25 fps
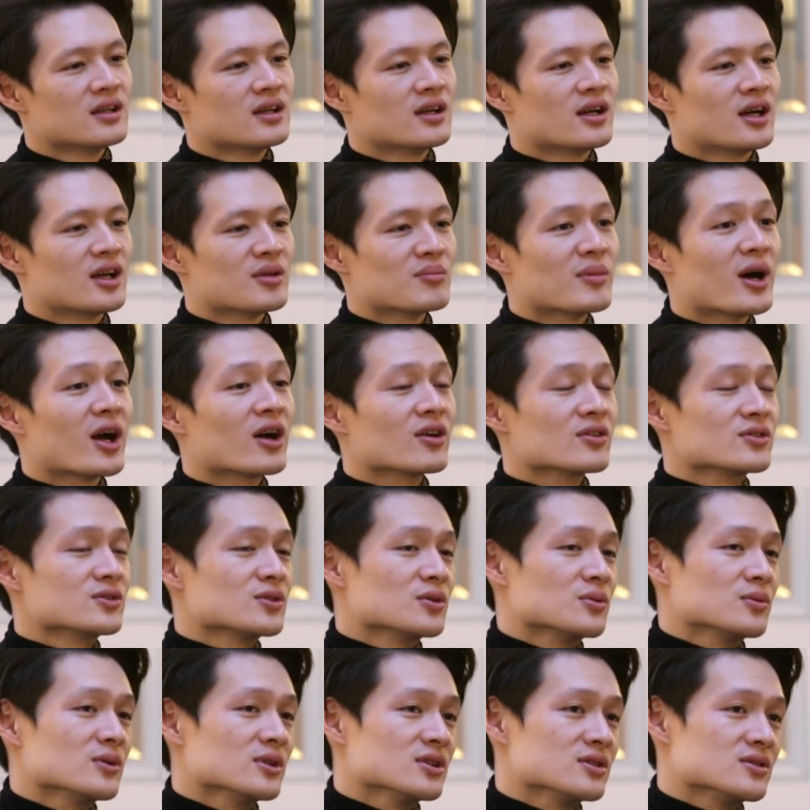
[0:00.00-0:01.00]
And my
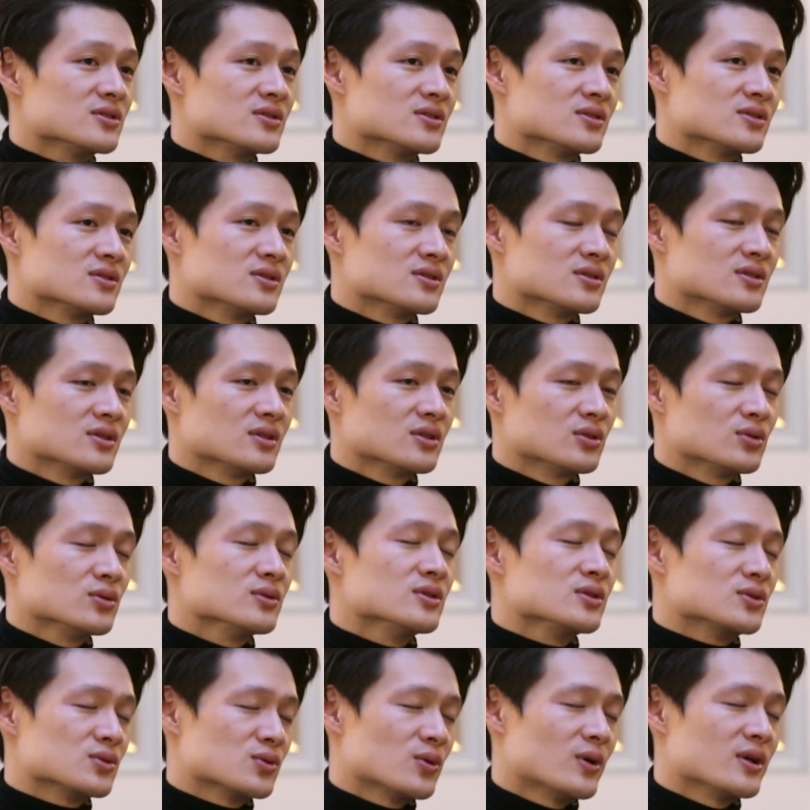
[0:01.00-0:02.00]
answer was, to
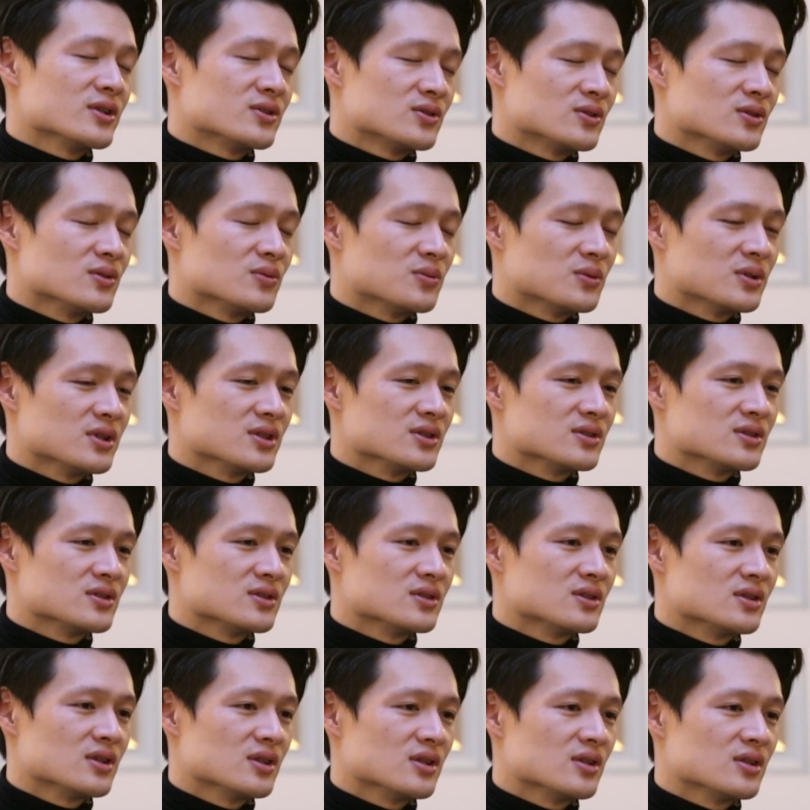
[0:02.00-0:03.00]
this question
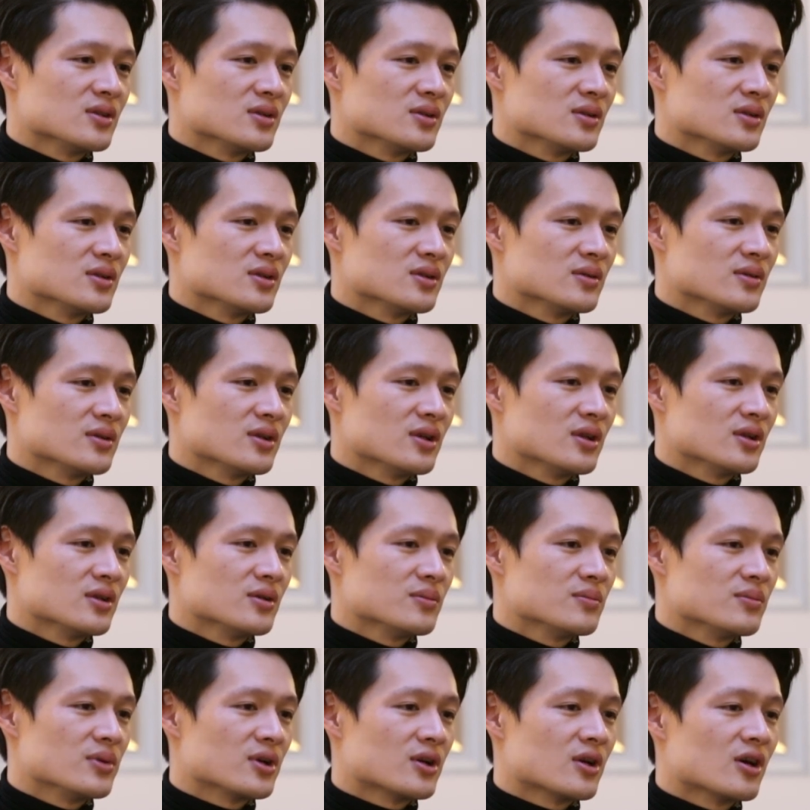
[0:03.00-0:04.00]
was
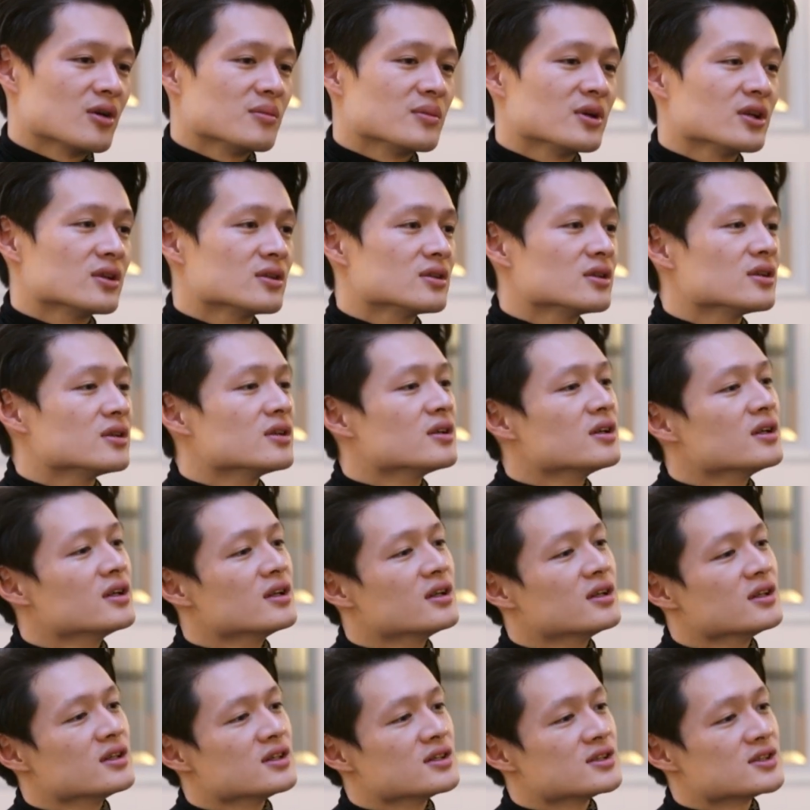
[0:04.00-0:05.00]
becoming a
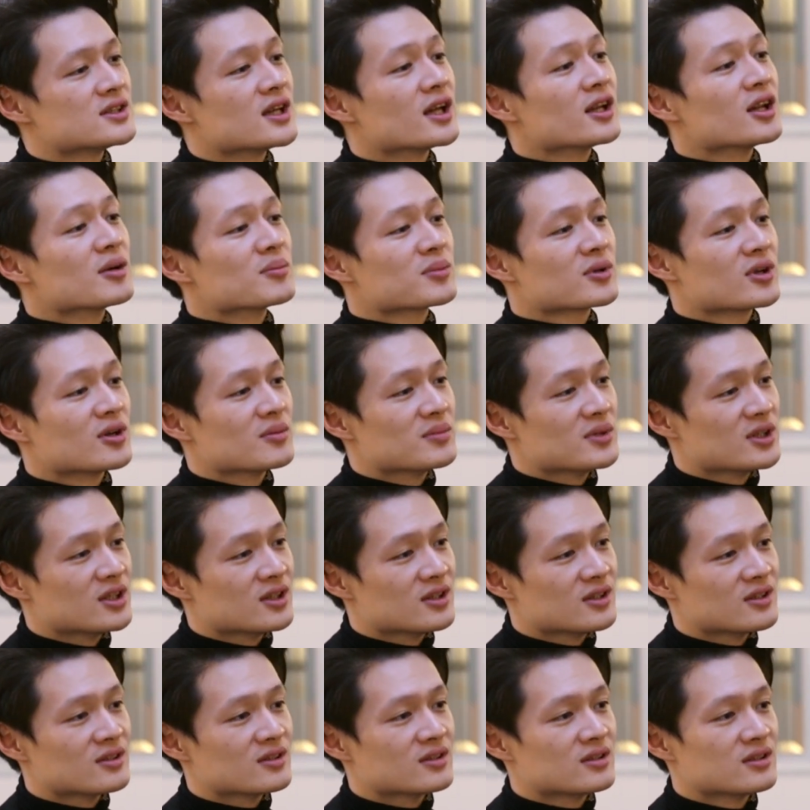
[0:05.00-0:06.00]
stand-up
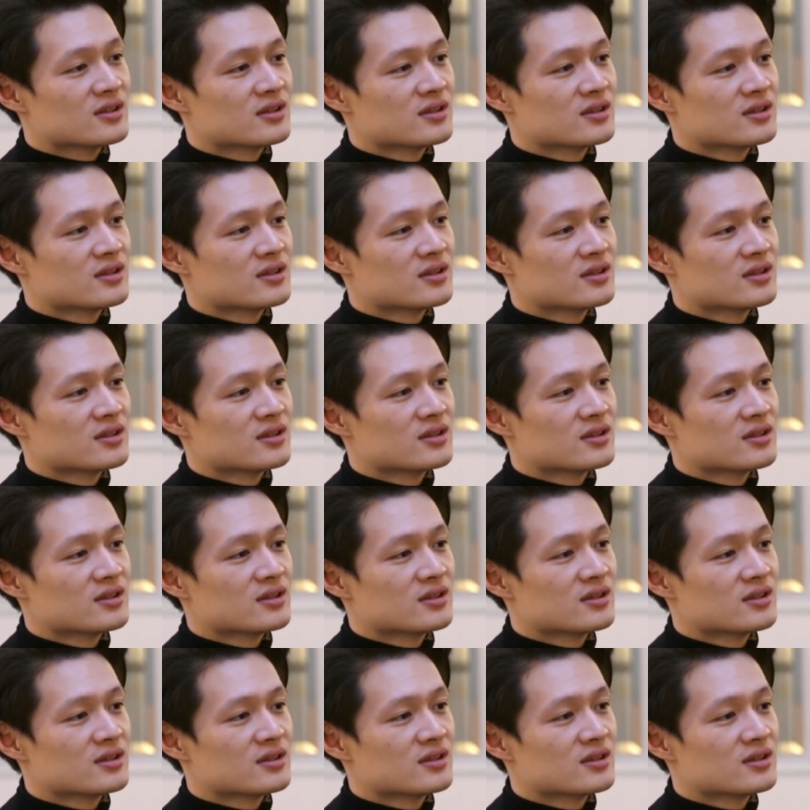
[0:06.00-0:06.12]
comedian.